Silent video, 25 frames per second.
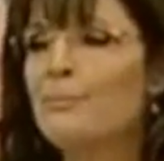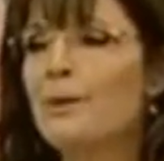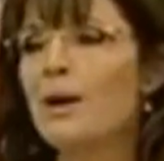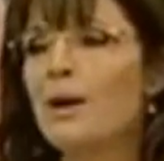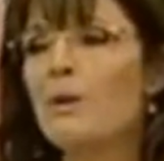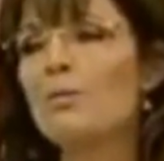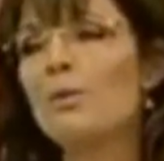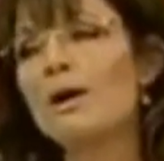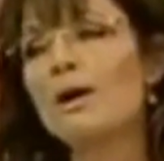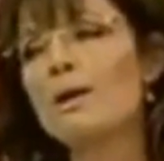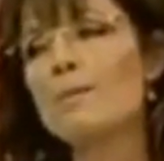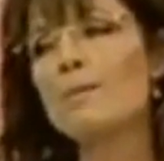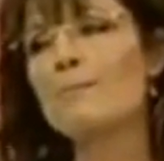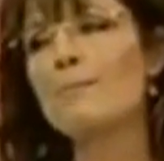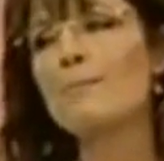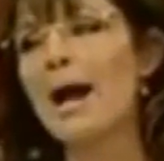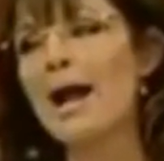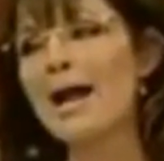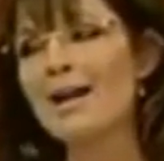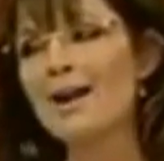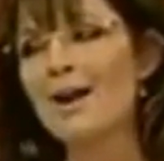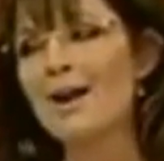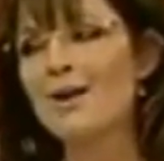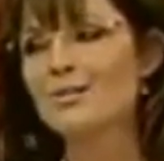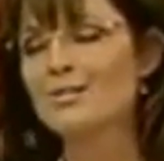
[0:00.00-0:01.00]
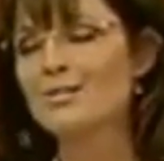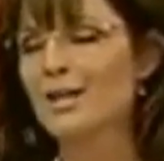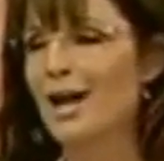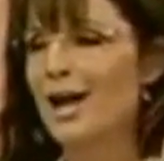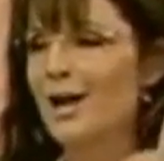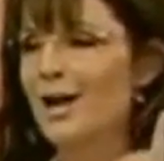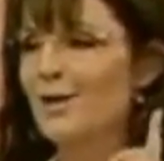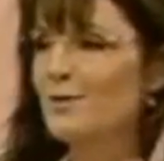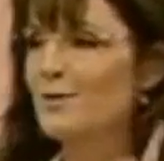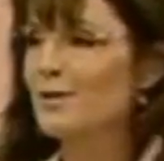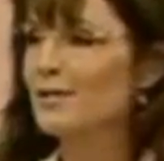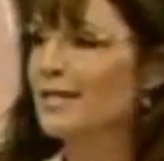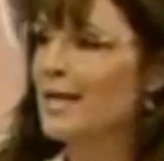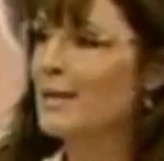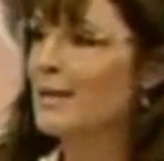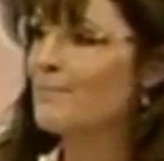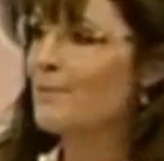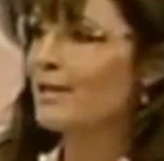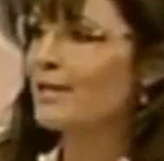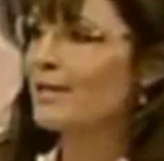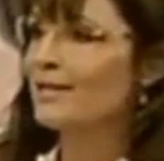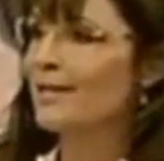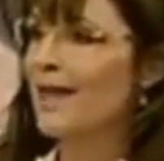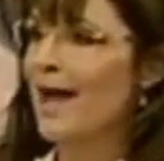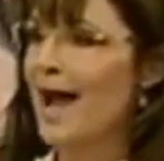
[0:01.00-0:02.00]
But we'll bite our tongue, we'll
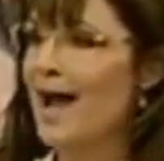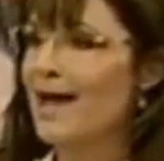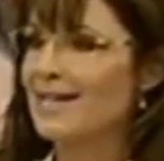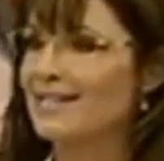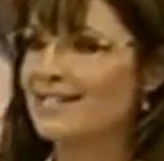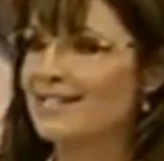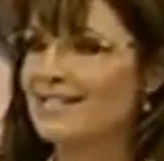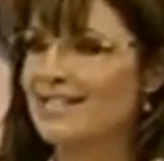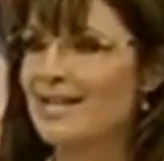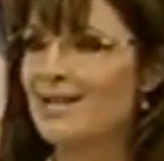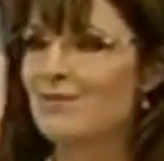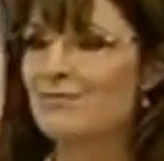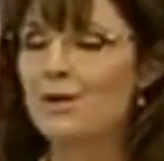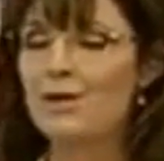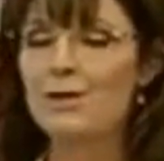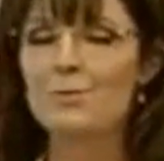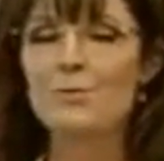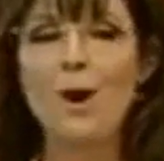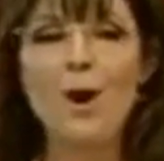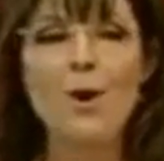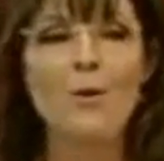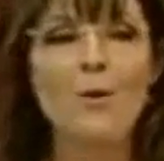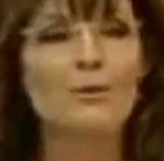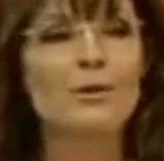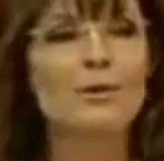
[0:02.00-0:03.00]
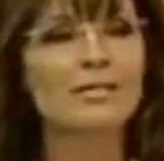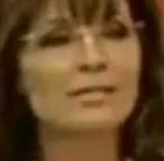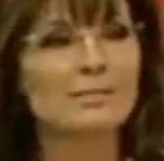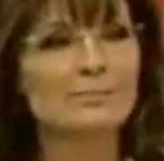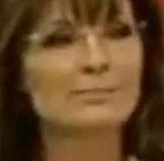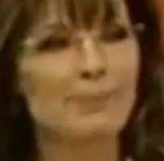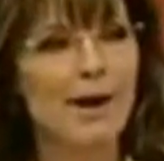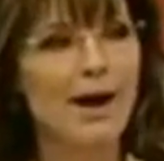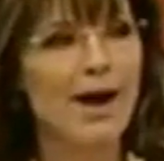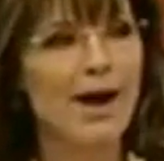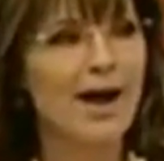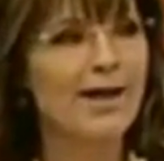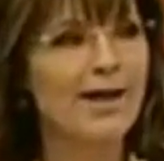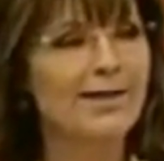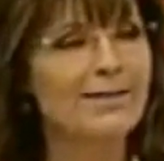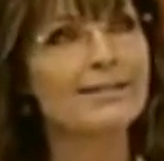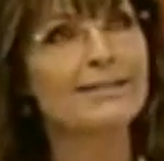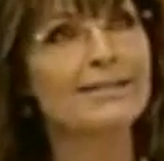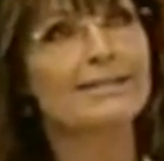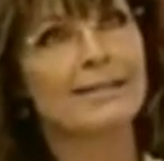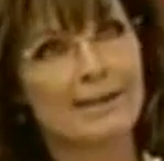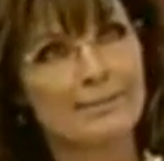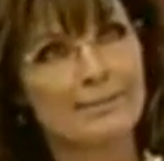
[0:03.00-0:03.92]
keep it classy, and we won't respond, as